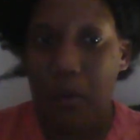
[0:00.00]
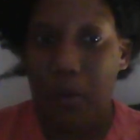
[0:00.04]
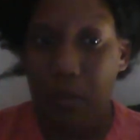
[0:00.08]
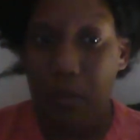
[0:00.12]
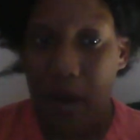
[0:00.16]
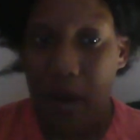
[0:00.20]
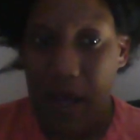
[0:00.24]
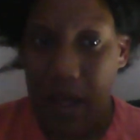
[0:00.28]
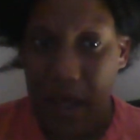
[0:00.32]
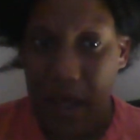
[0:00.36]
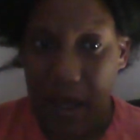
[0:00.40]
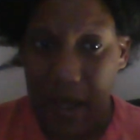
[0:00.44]

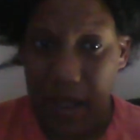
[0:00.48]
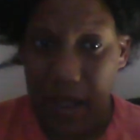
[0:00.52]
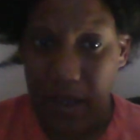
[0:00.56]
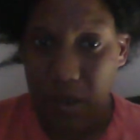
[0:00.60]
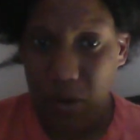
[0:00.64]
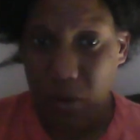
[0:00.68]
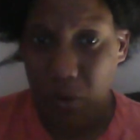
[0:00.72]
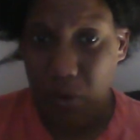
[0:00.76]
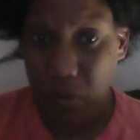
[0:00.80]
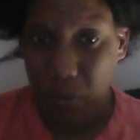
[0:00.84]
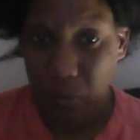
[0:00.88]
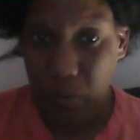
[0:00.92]
why I
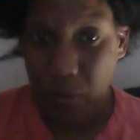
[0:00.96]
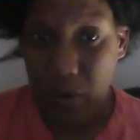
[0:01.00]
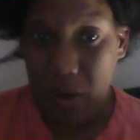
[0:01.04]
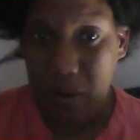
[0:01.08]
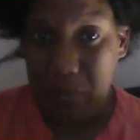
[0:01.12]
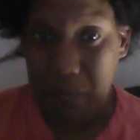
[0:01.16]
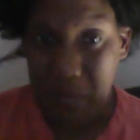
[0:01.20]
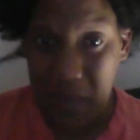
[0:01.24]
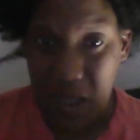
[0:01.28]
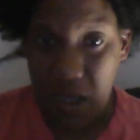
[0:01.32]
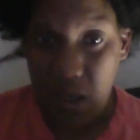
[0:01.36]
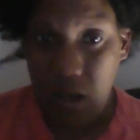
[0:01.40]
don't wear
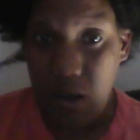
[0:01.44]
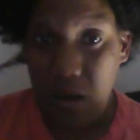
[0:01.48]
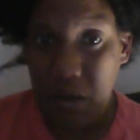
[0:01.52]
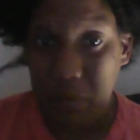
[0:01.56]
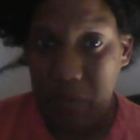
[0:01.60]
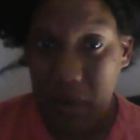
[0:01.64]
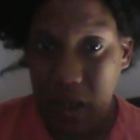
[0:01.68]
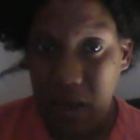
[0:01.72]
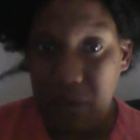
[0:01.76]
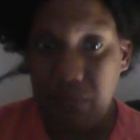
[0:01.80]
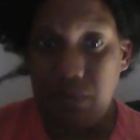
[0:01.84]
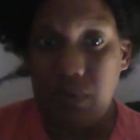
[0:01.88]
makeup
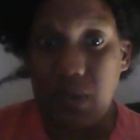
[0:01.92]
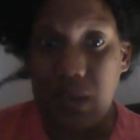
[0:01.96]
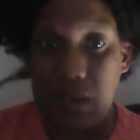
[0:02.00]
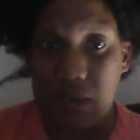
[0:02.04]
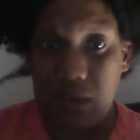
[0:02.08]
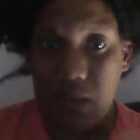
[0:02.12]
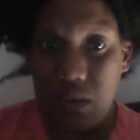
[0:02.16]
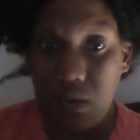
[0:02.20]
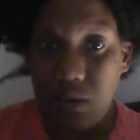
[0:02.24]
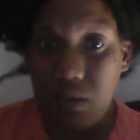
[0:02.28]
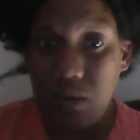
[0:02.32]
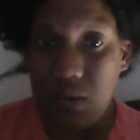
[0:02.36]
every
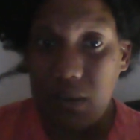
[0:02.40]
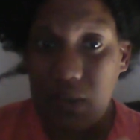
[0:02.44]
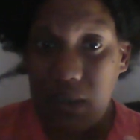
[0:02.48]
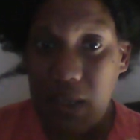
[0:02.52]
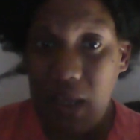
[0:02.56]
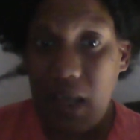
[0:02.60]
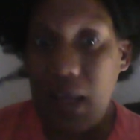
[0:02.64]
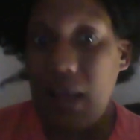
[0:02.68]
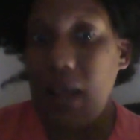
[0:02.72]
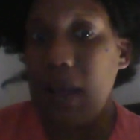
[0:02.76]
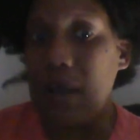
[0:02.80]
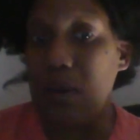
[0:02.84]
single
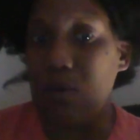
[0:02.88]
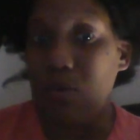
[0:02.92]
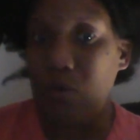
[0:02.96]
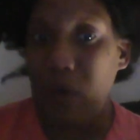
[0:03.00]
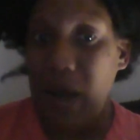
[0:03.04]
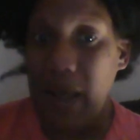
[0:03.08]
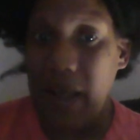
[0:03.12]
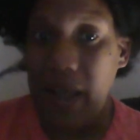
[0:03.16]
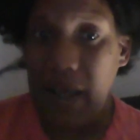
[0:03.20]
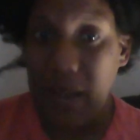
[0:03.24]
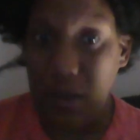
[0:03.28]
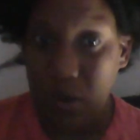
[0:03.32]
day and
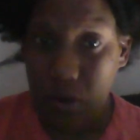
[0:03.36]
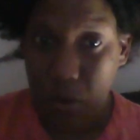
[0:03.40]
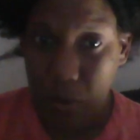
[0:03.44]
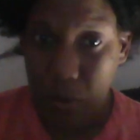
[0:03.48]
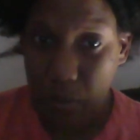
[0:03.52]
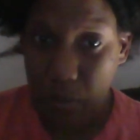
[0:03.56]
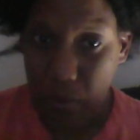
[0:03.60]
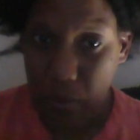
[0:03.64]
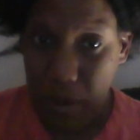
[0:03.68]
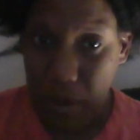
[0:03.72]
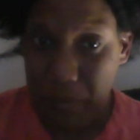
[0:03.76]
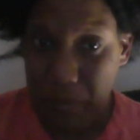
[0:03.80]
why I
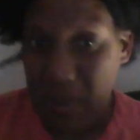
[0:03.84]
don't wear